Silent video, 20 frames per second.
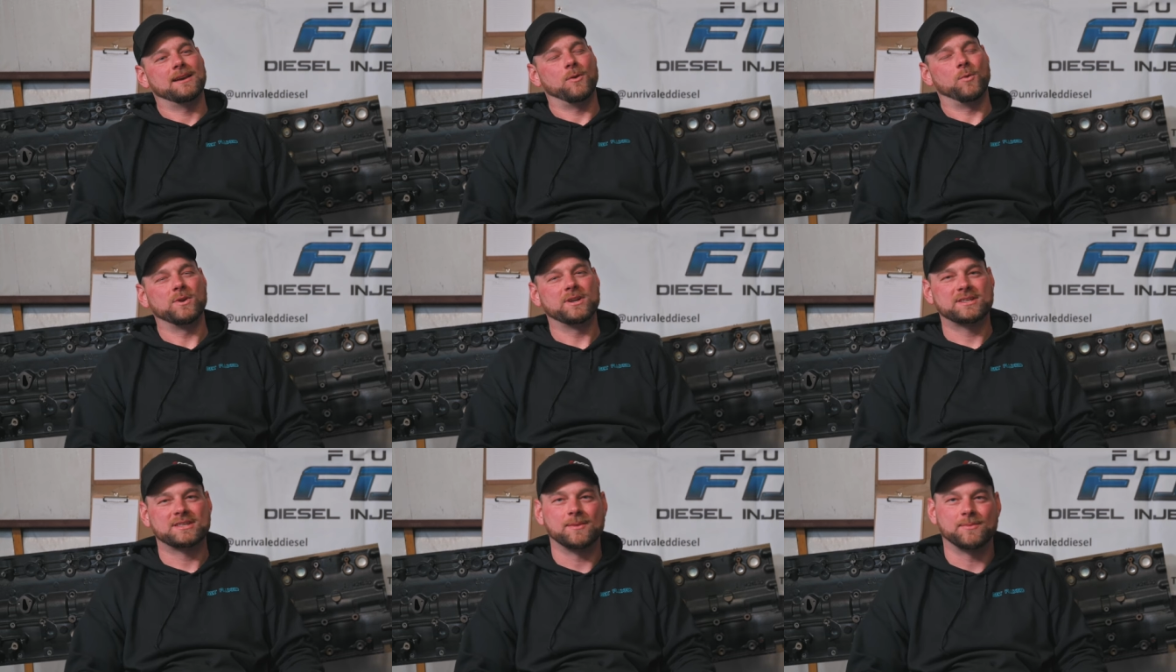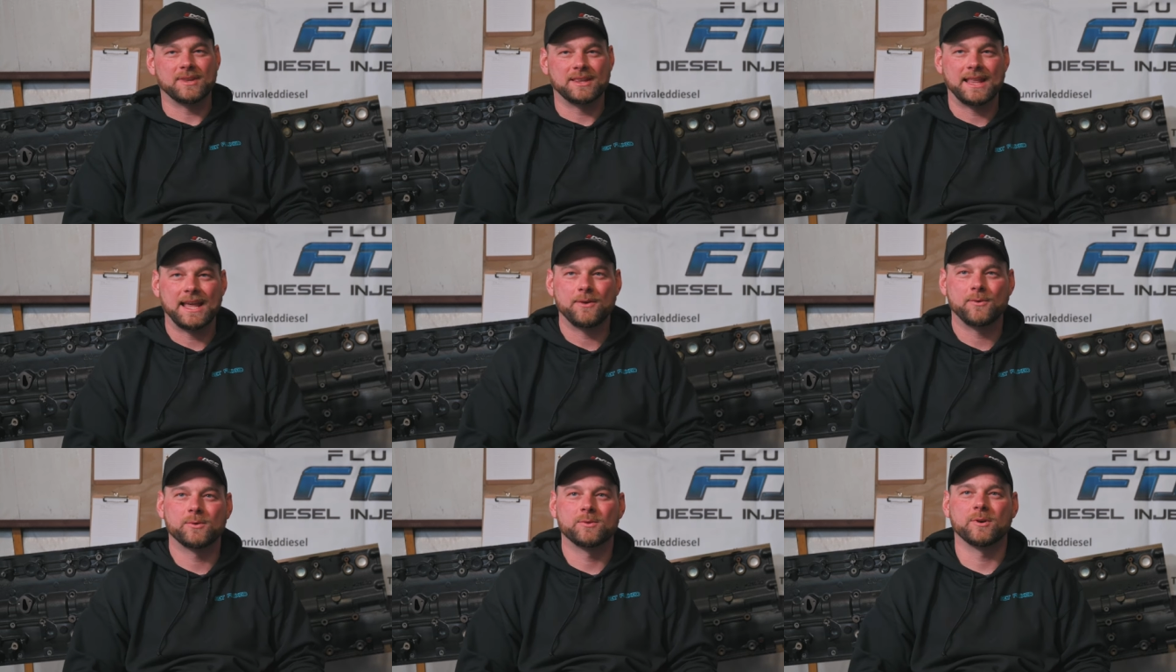I wanted something
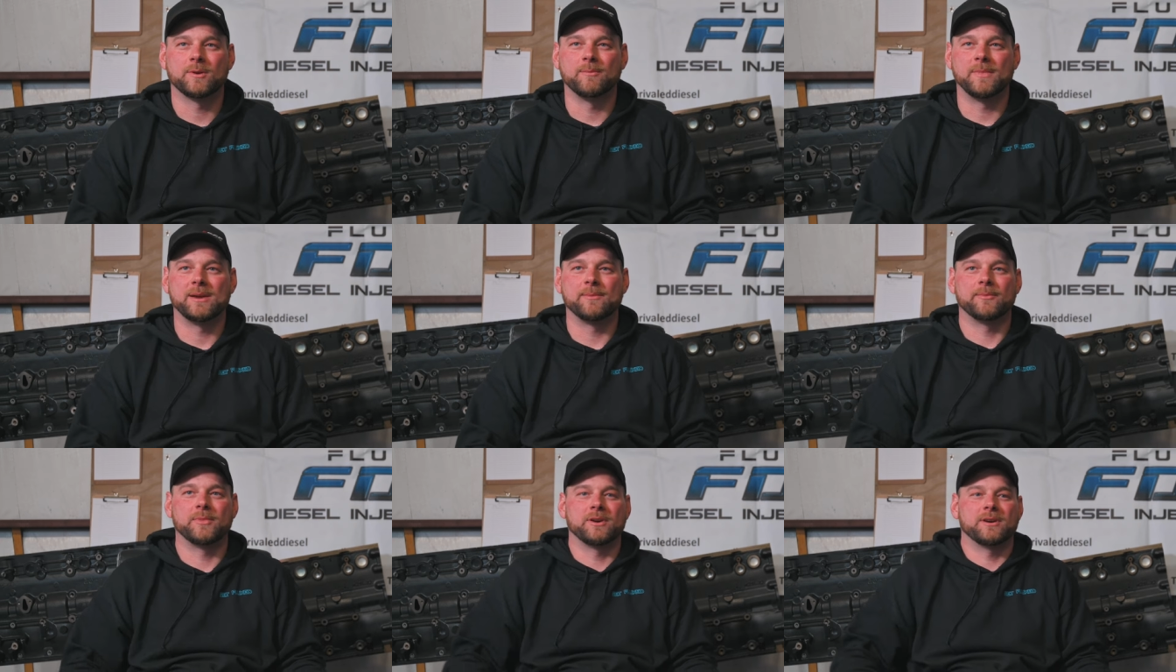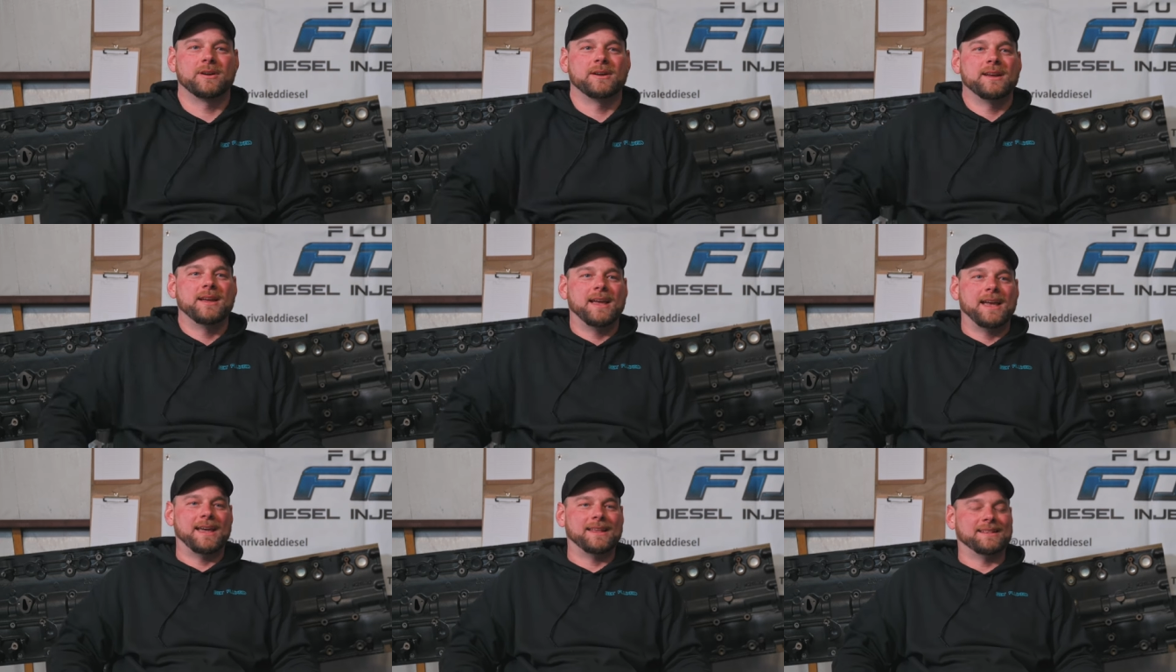they would remember
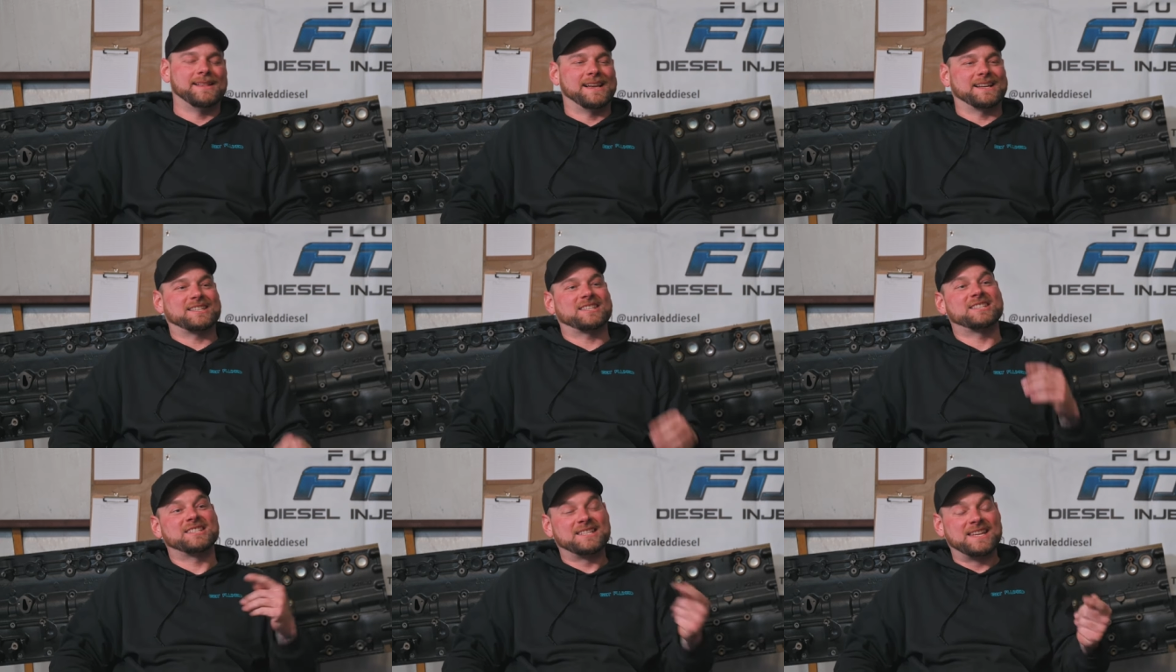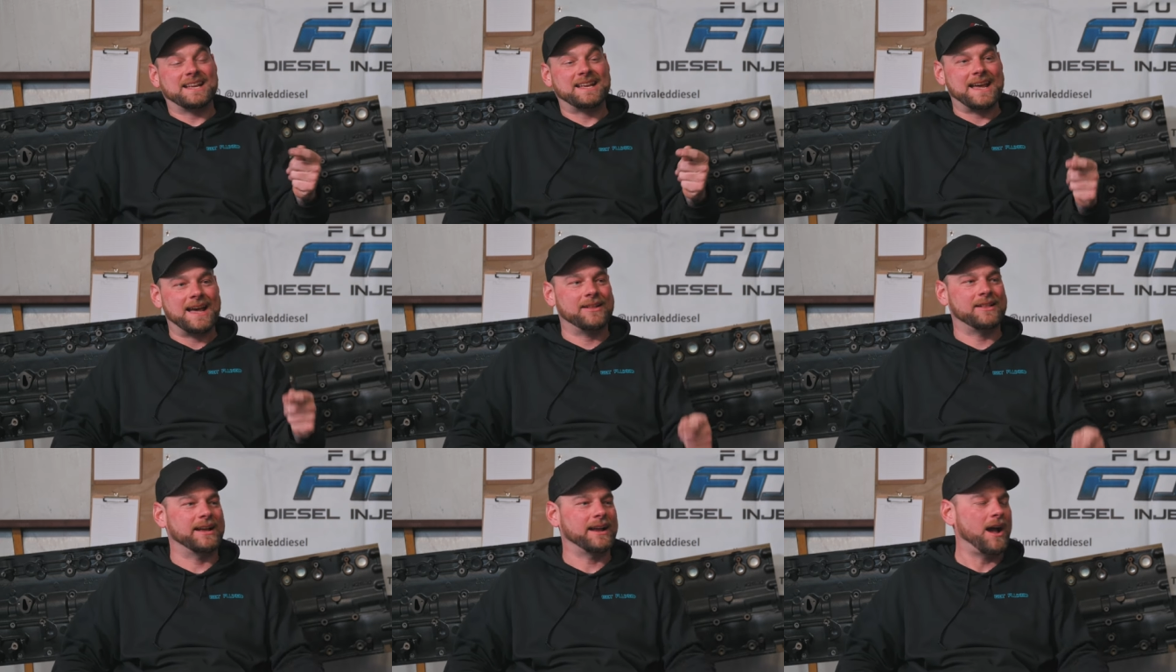and like stick
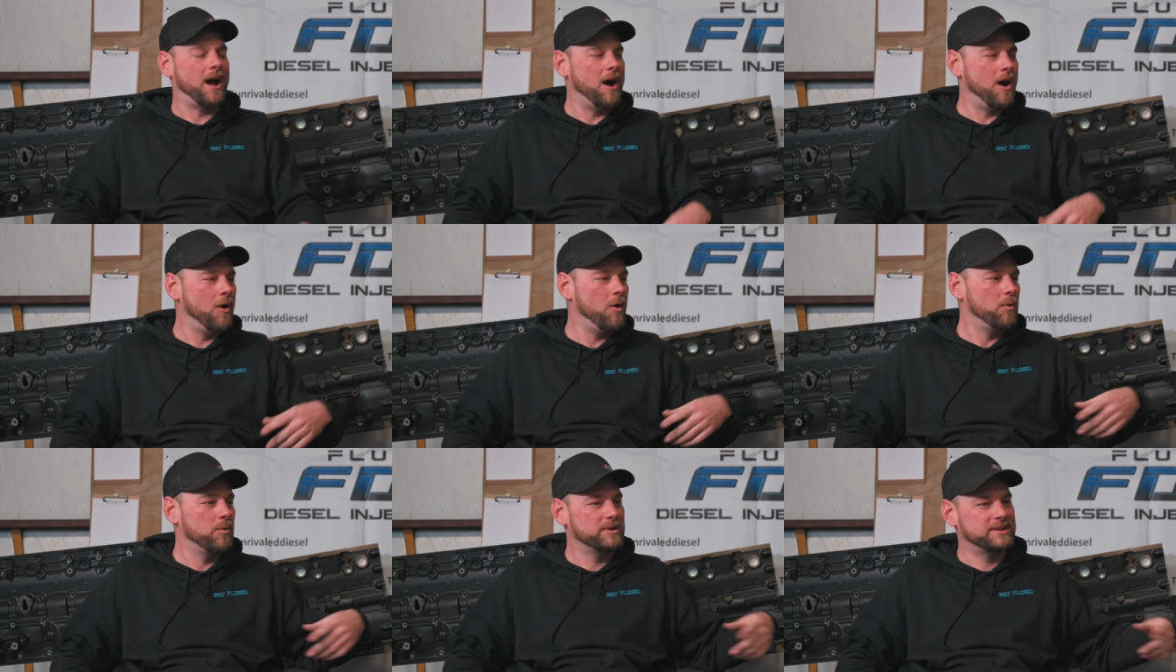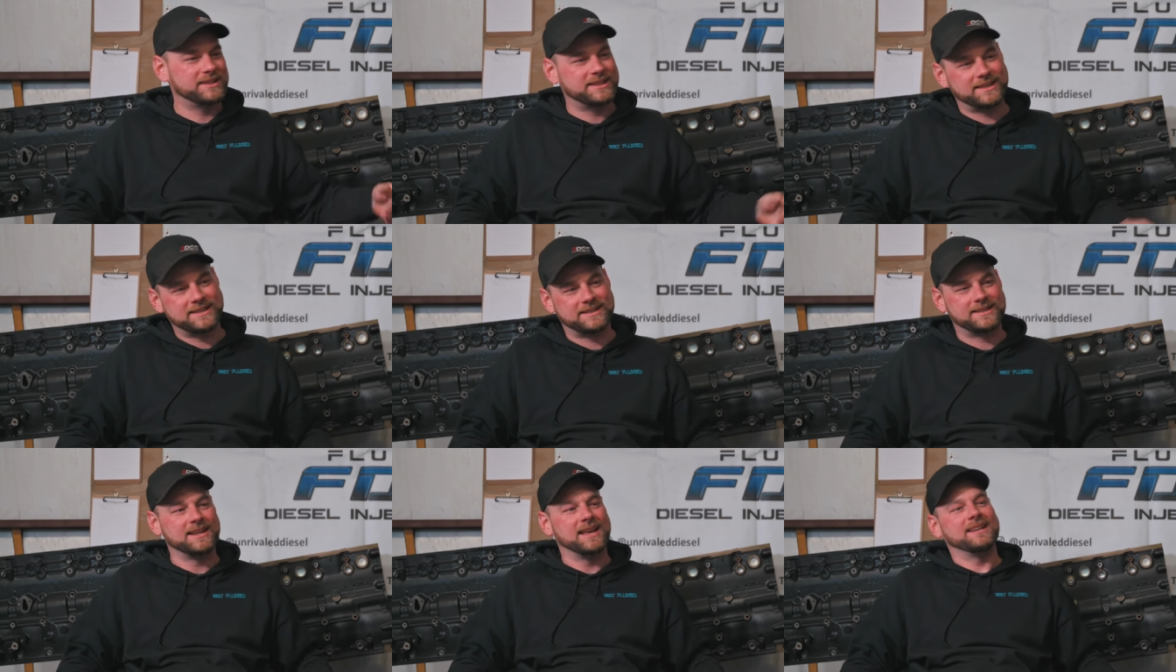out, like, oh,
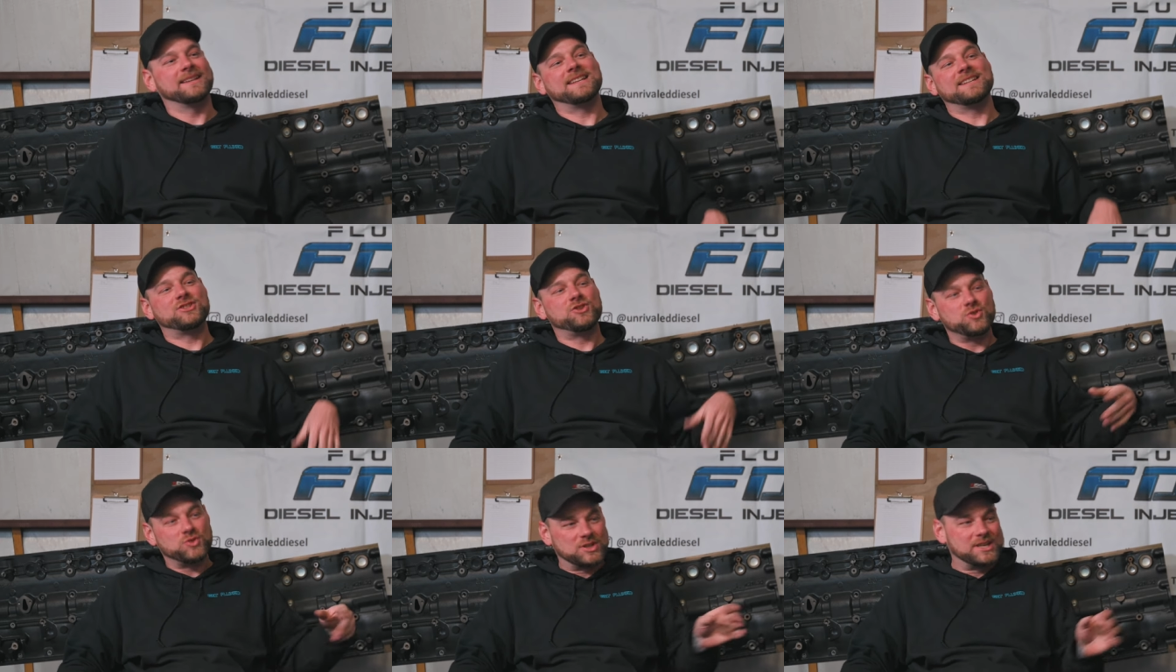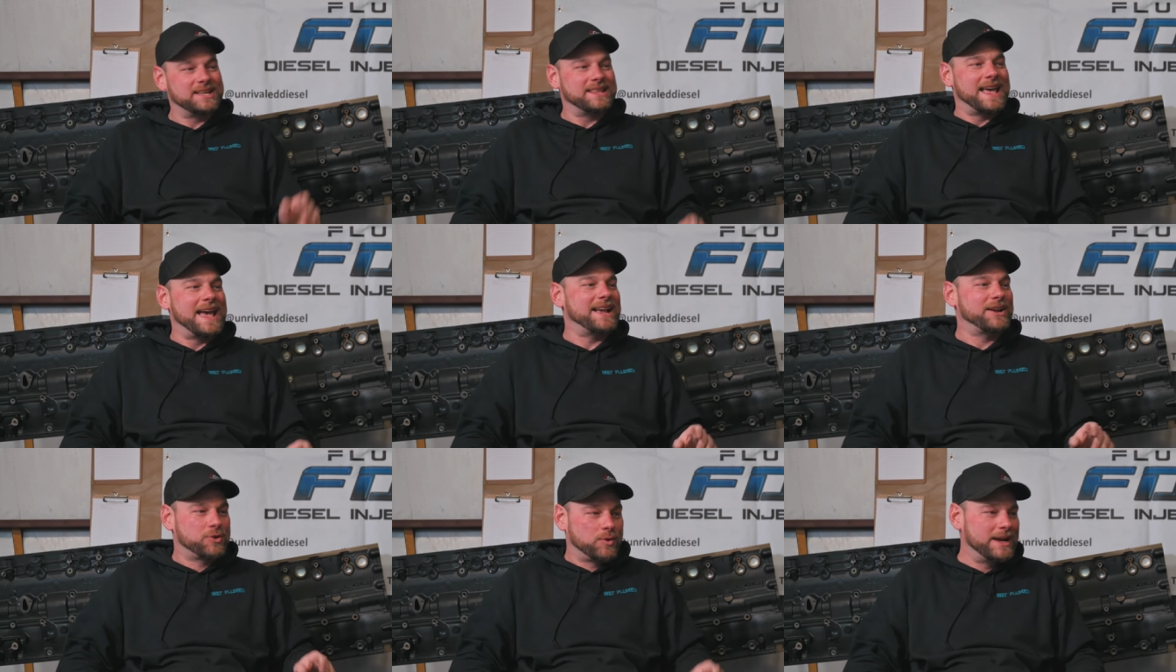did you see
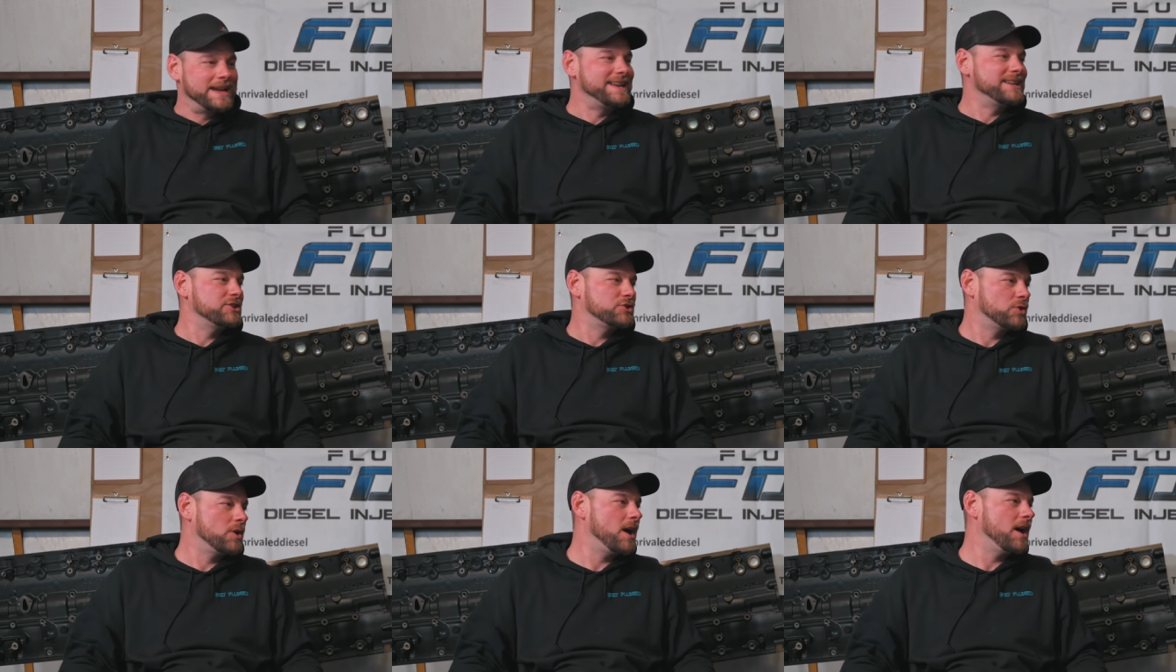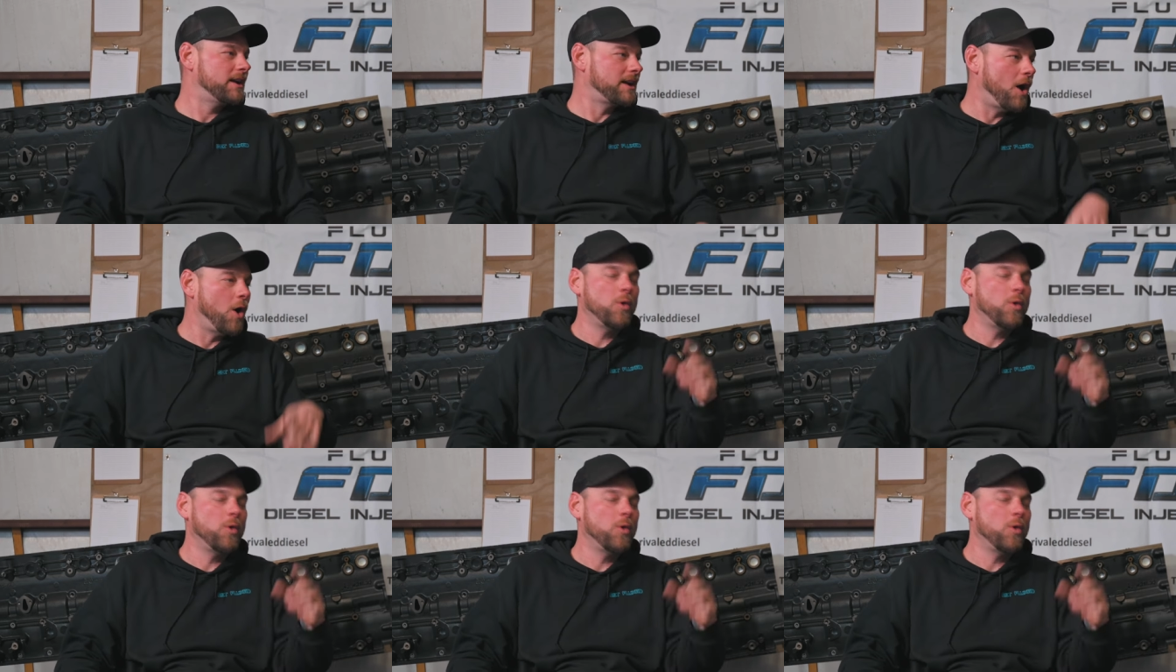that green truck?